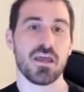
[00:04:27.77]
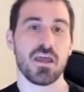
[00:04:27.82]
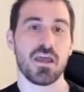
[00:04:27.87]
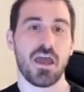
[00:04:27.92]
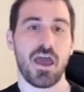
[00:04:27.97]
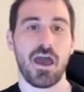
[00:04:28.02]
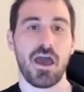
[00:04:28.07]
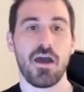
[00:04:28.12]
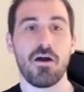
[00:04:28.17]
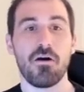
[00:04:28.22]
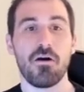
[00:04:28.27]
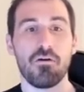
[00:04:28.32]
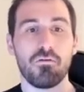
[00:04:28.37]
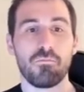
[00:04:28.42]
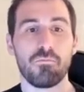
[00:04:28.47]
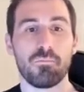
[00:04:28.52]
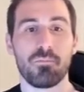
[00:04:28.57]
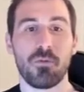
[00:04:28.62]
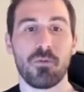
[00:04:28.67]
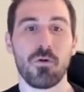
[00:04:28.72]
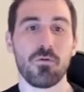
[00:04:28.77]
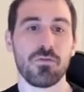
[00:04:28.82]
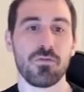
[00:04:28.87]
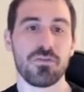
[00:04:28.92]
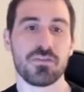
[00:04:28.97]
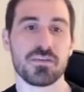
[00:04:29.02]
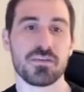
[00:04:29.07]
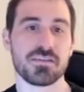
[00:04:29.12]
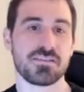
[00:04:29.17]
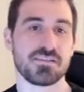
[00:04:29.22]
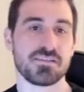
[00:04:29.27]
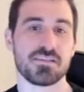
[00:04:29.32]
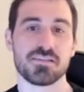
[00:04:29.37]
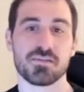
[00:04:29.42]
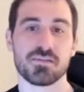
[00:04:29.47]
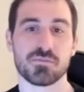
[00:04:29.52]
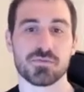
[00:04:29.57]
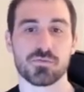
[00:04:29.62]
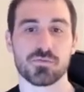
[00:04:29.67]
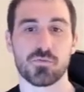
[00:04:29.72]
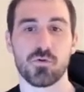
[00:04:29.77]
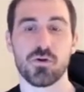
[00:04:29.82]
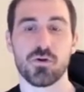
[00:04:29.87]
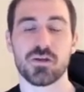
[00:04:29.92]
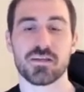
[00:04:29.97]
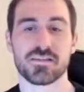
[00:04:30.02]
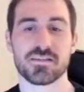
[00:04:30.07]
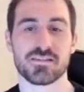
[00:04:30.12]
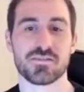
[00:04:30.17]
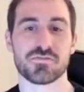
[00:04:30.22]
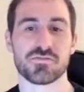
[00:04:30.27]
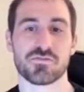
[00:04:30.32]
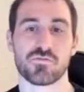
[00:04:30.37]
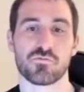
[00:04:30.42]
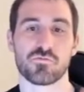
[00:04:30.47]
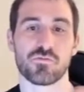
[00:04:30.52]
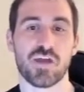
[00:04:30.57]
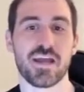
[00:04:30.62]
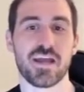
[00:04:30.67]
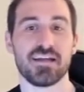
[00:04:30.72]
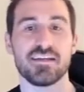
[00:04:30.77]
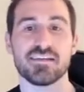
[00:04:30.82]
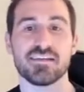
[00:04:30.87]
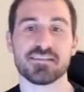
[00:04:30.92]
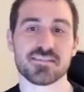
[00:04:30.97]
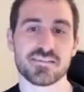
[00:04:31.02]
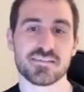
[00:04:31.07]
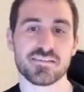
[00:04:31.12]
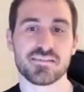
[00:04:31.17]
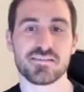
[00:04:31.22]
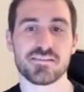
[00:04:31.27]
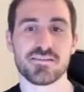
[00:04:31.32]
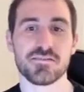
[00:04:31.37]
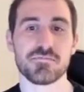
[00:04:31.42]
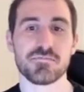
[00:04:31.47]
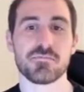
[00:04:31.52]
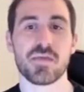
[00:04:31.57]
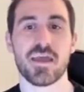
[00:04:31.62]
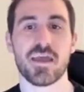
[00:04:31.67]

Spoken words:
how both of these systems work is there's a rating system.